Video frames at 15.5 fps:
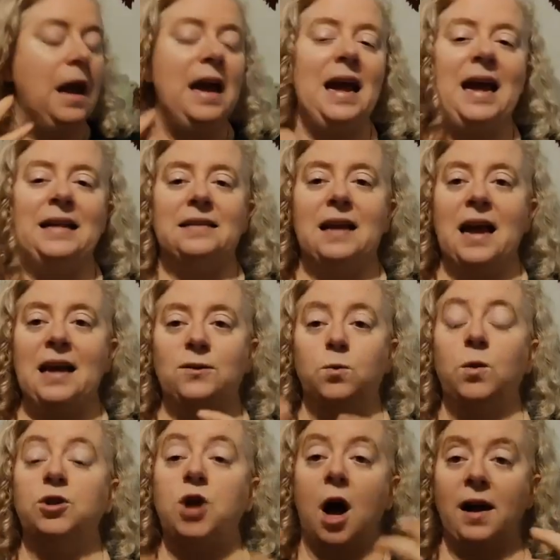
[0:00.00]
it's, it's,
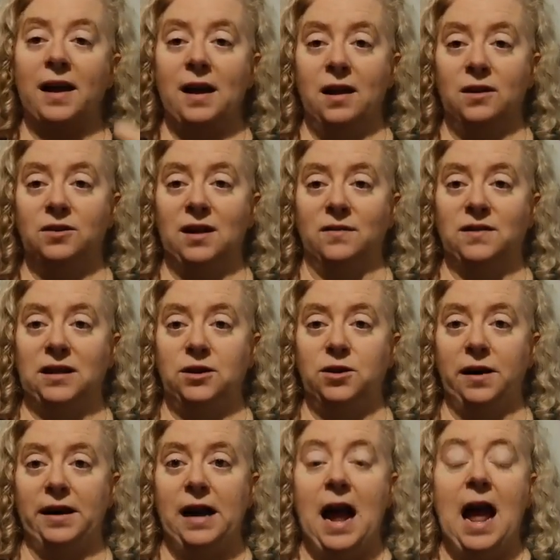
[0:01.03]
we're talking ourselves into
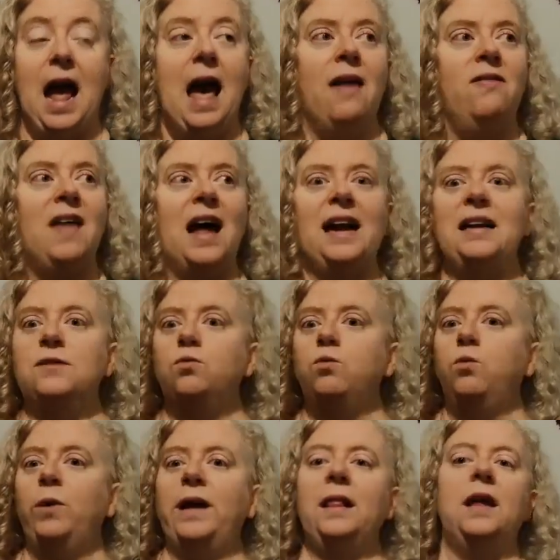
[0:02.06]
it. And that is
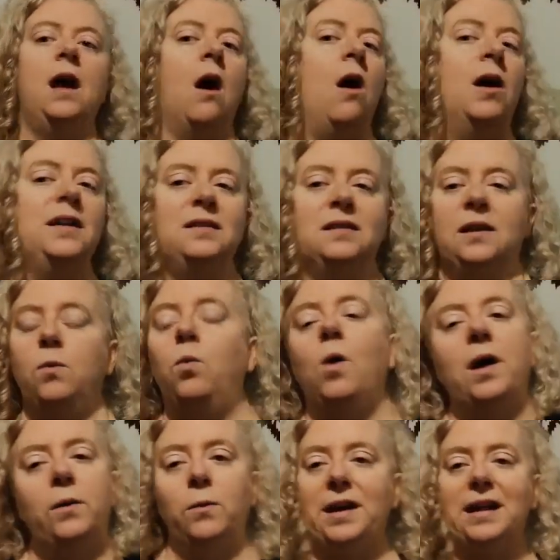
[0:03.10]
really honestly
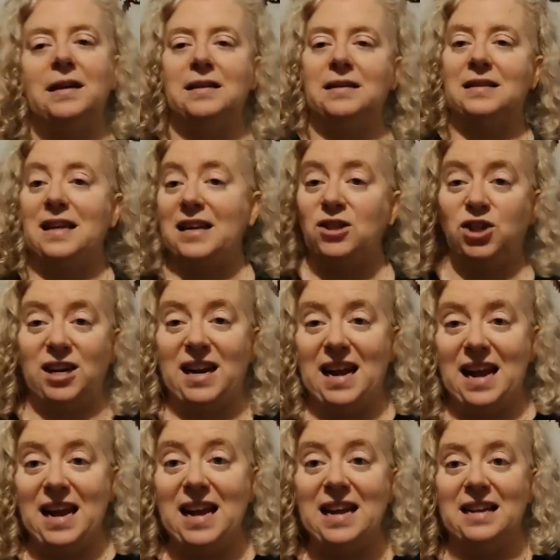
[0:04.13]
what a realization
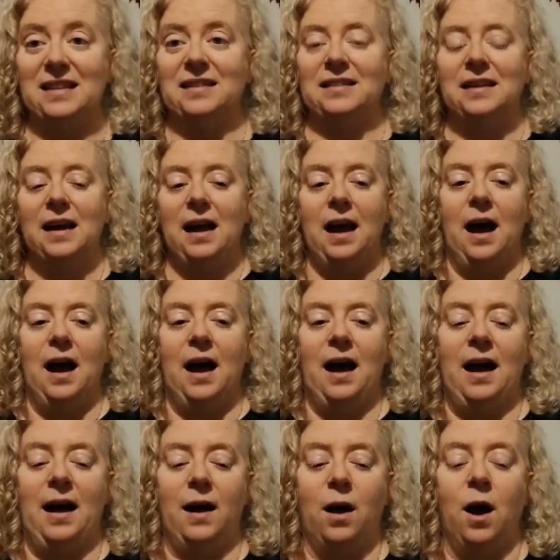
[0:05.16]
is.
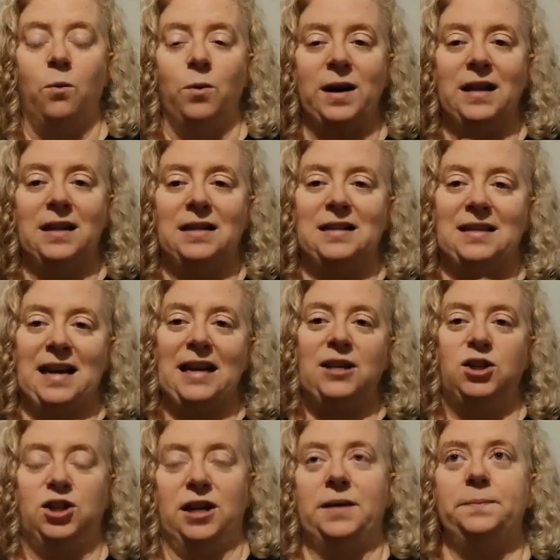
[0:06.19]
Uh, a
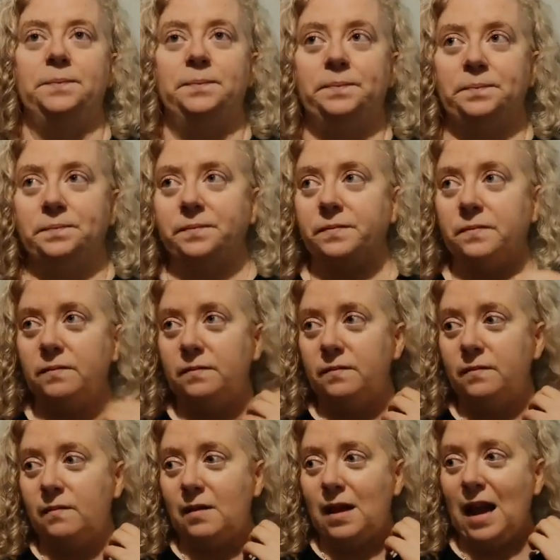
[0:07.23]
realization
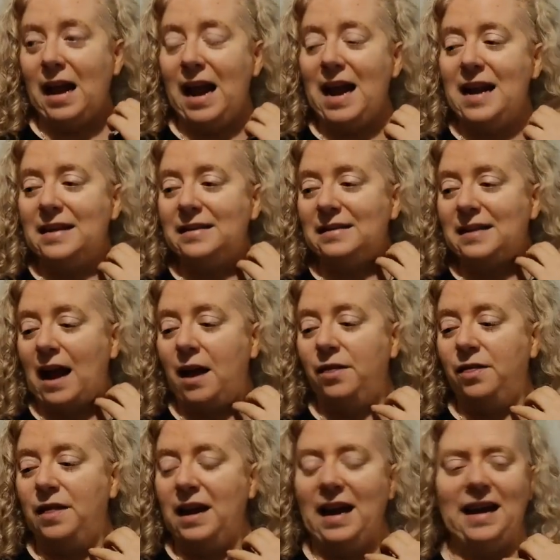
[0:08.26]
is
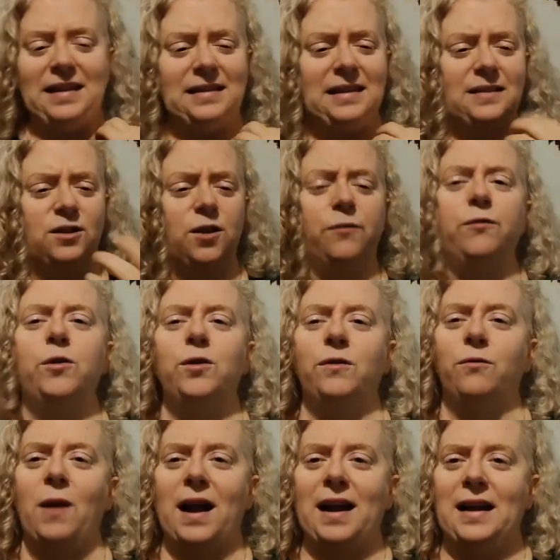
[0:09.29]
he says the fruit
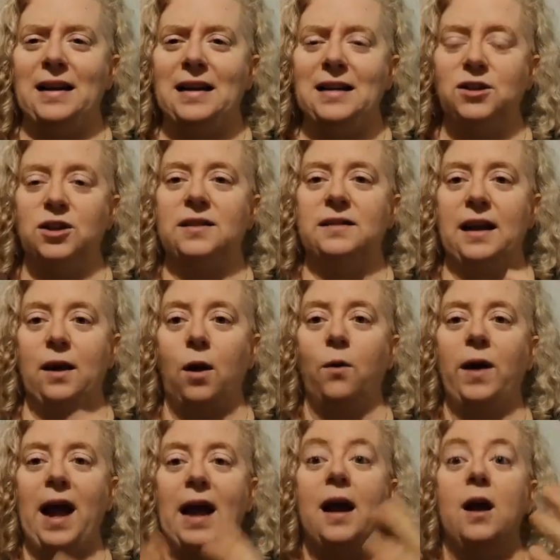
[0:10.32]
of recognition. It's like,
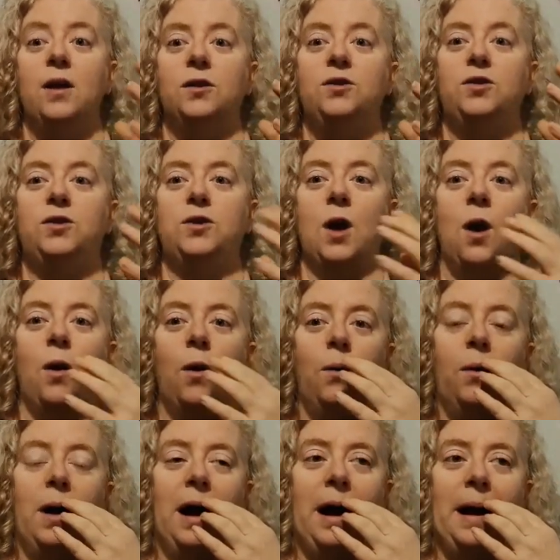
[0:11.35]
okay,
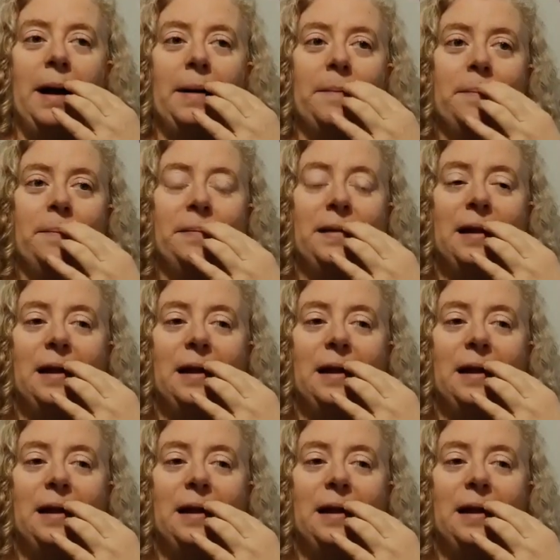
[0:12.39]
so um,